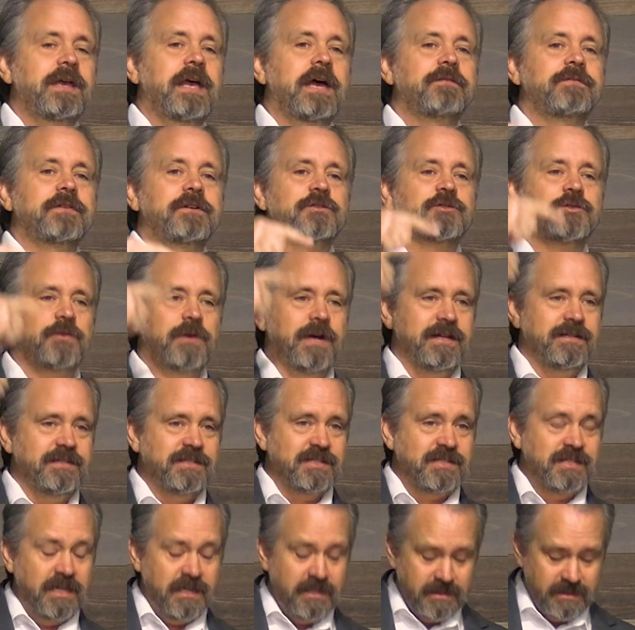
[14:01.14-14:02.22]
we have a
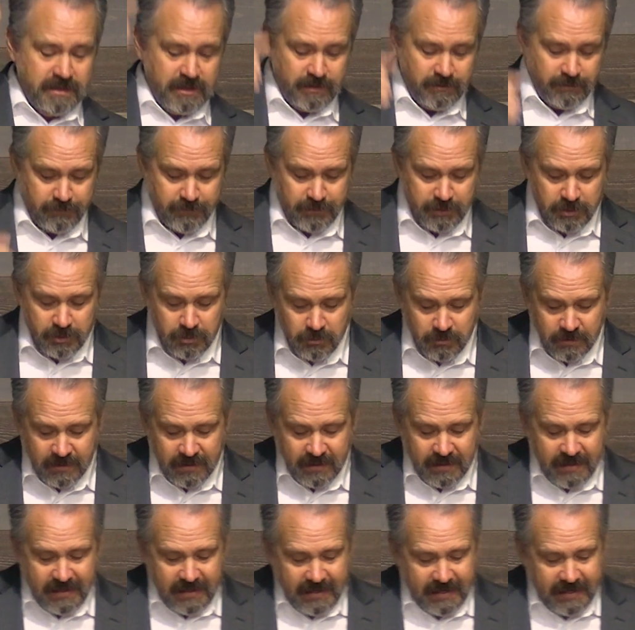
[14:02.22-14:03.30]
transcendent view,
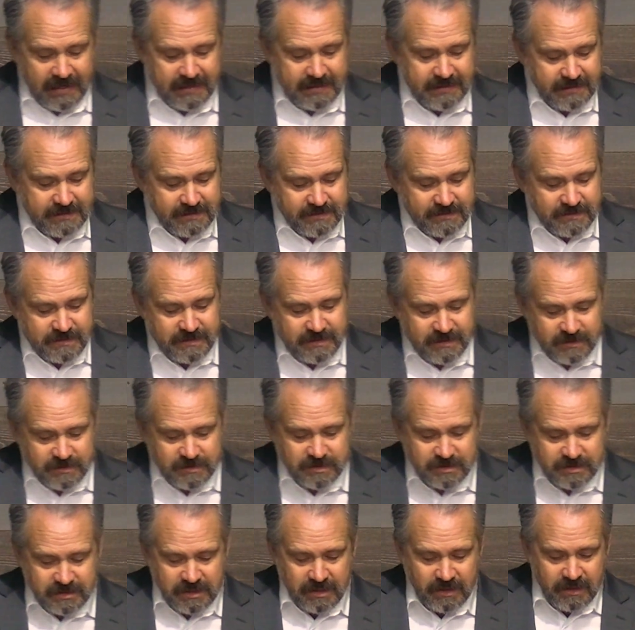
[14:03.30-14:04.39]
and it is
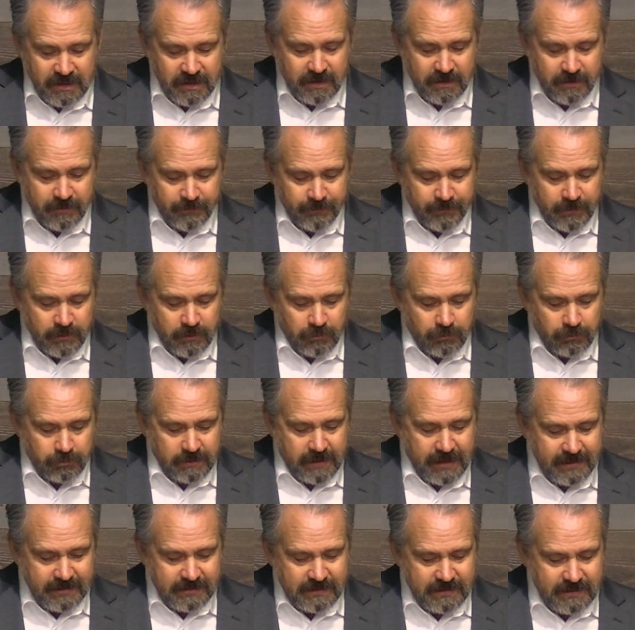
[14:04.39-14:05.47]
this thing
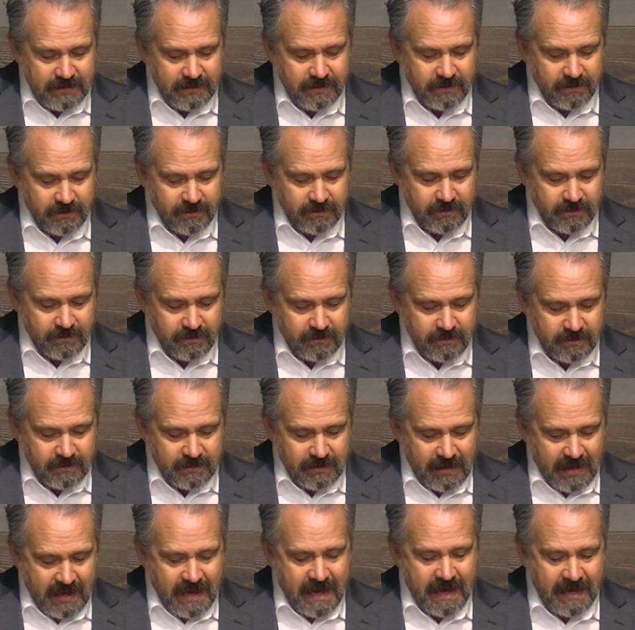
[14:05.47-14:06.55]
right here
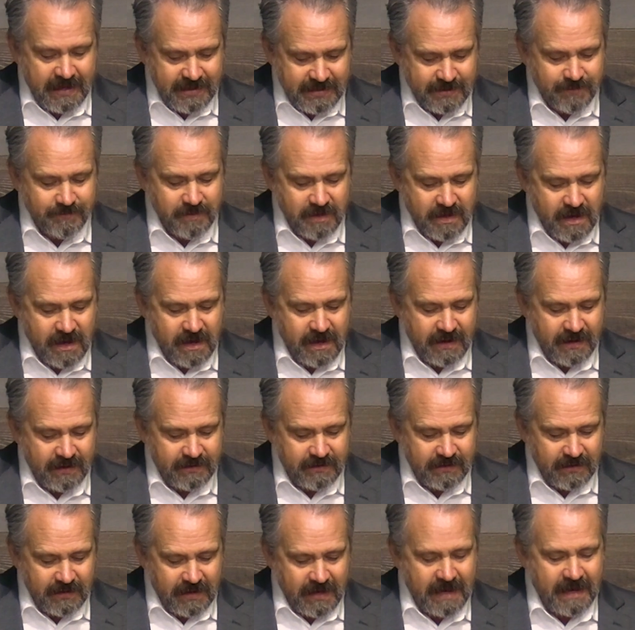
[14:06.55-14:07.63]
I am
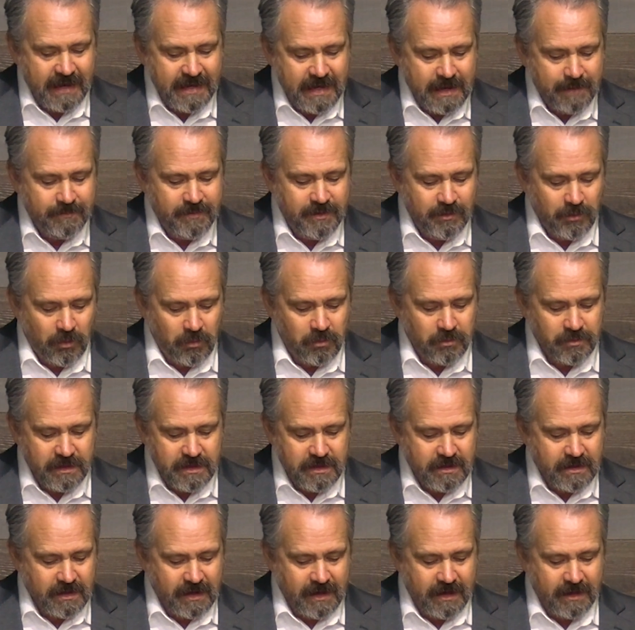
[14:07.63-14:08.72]
God. I am the
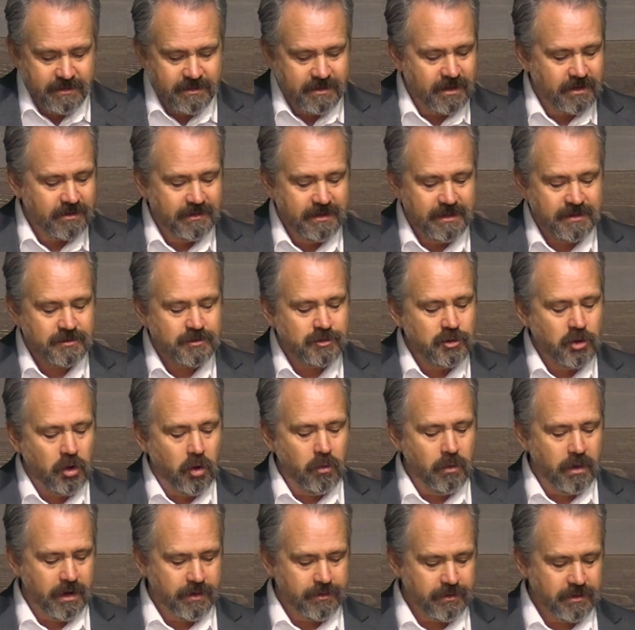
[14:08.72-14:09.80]
only God. There is
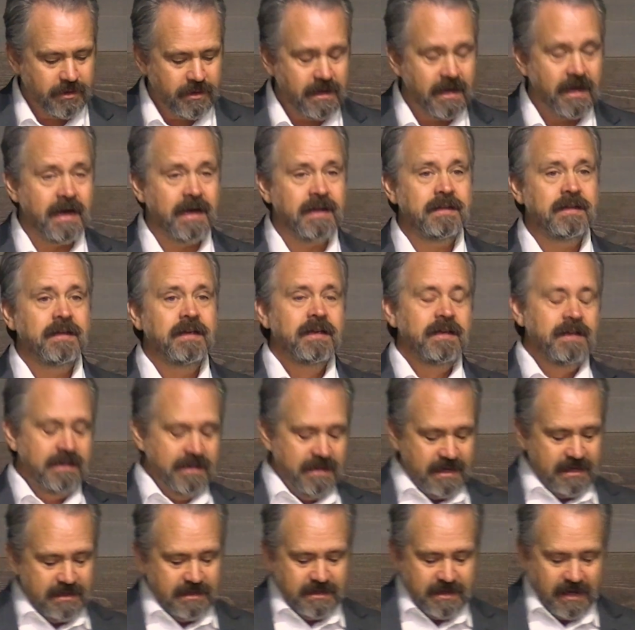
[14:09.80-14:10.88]
no other God.
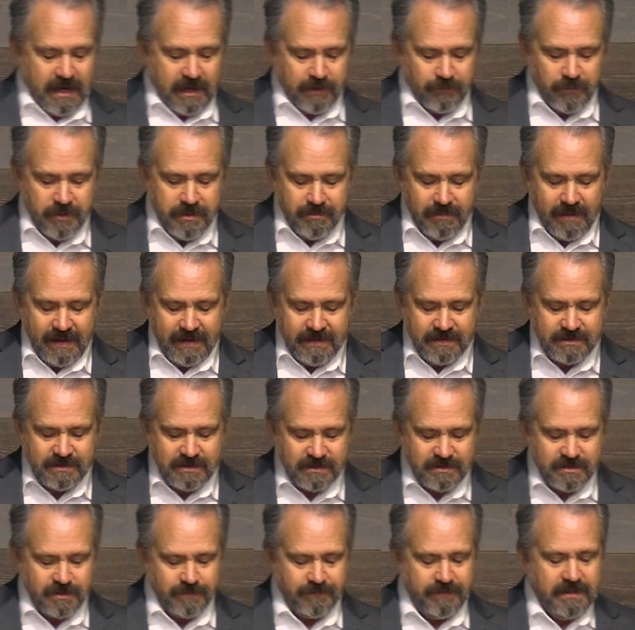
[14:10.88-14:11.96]
And God reminds
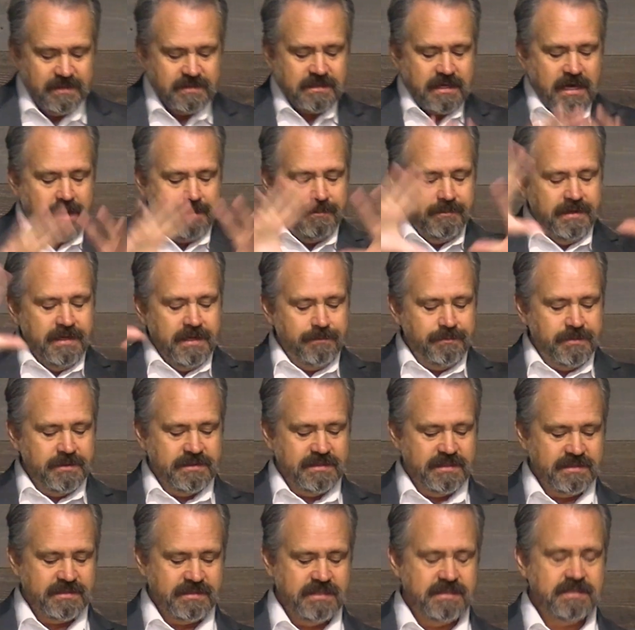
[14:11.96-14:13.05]
us of his
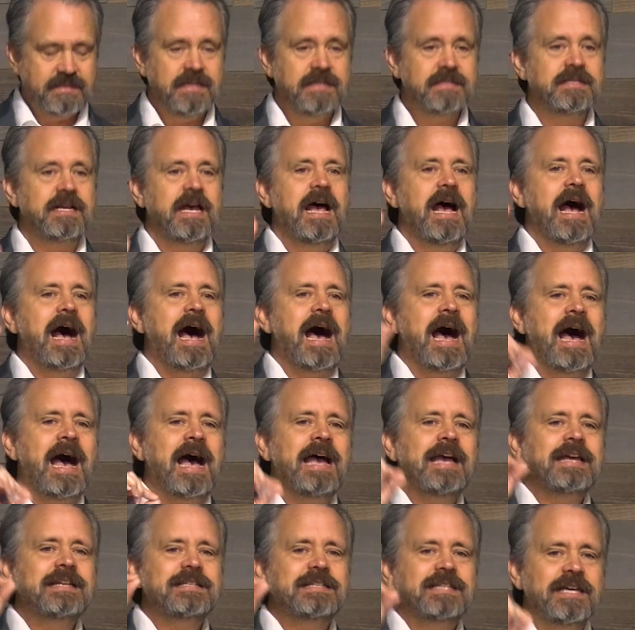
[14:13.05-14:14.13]
omnipotence. He says,
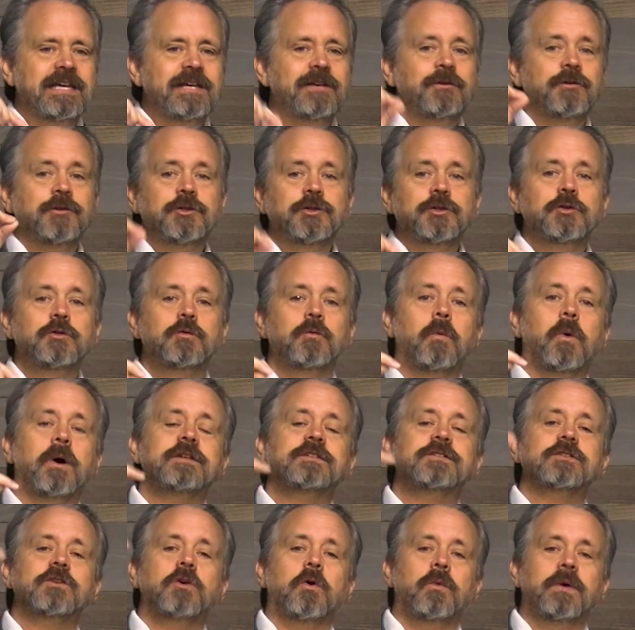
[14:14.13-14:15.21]
I tell you
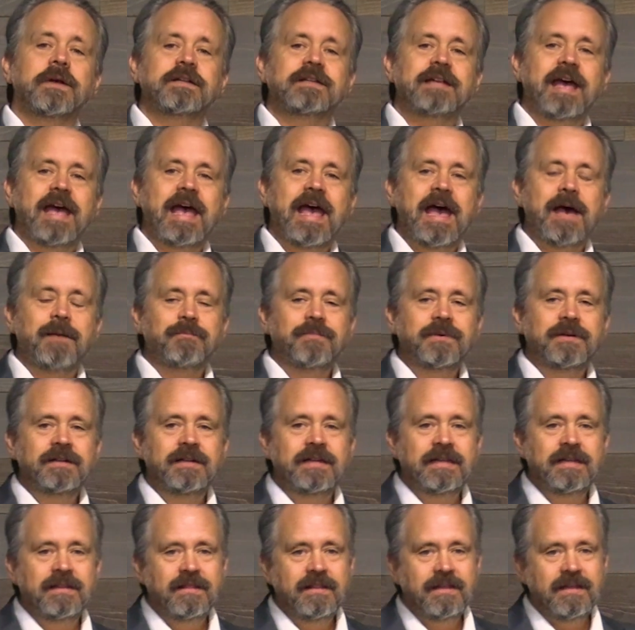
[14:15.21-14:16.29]
what's going to happen
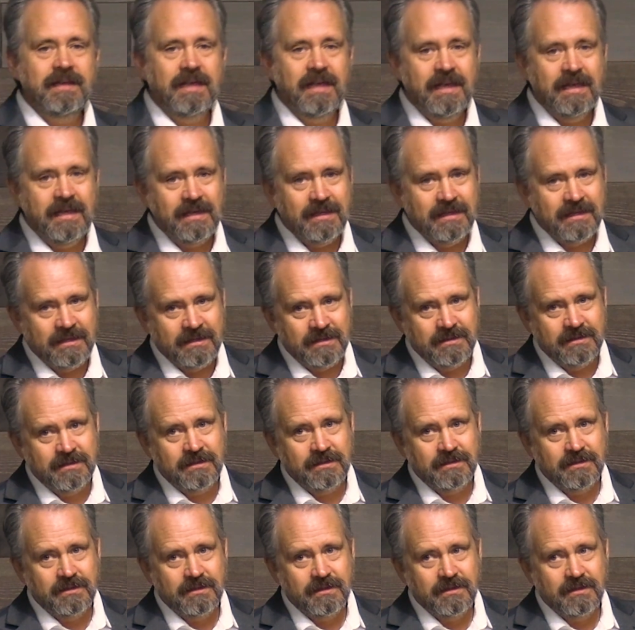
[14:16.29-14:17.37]
in the
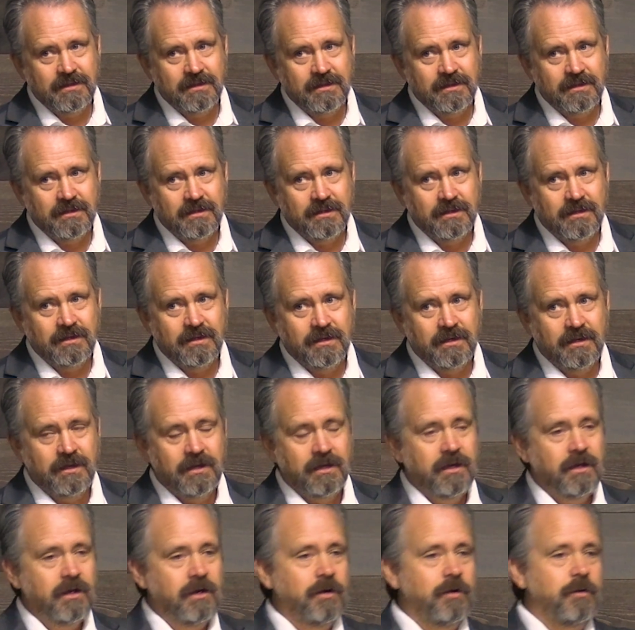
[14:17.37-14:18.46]
end
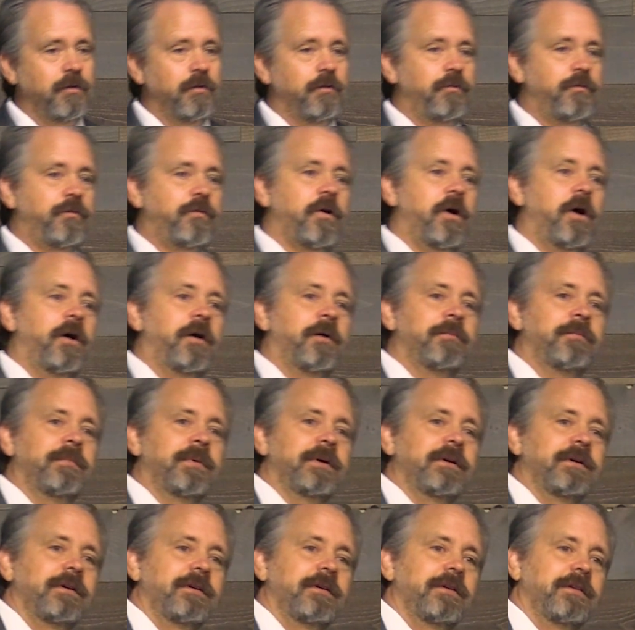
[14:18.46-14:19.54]

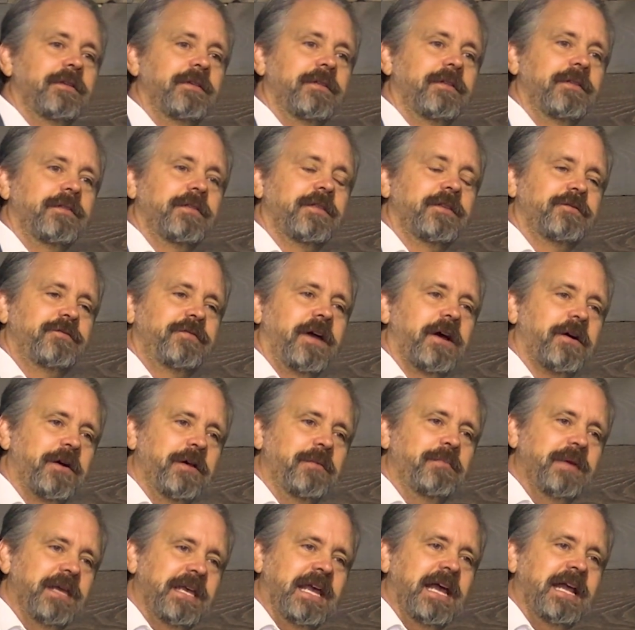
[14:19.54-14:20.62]
from the
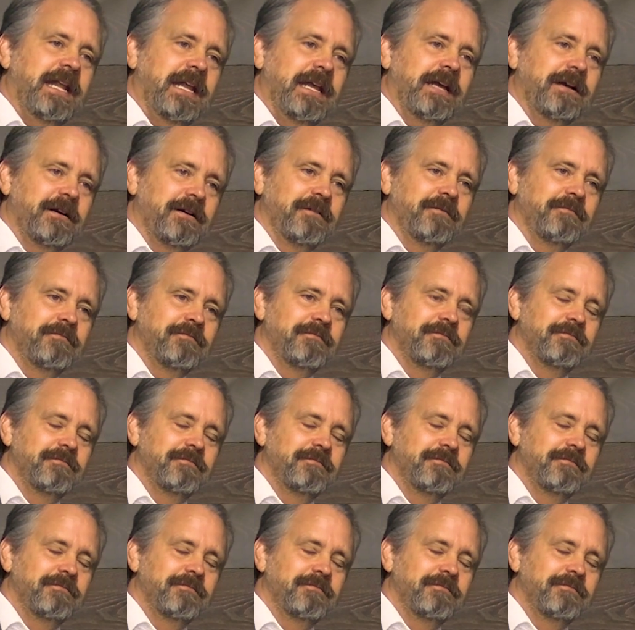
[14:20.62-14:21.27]
very beginning.